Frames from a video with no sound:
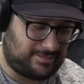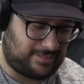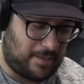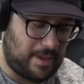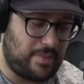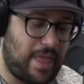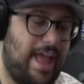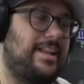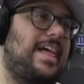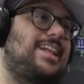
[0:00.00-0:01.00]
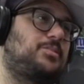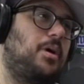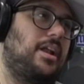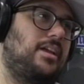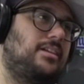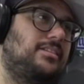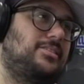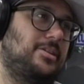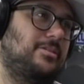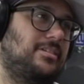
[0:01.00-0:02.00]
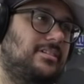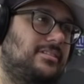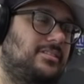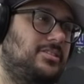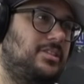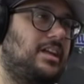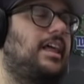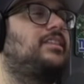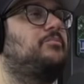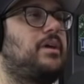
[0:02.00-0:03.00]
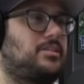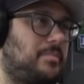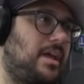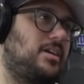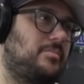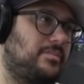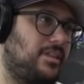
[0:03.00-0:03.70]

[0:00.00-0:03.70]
I mean, that that's money, too. You get, like, the best makeup and,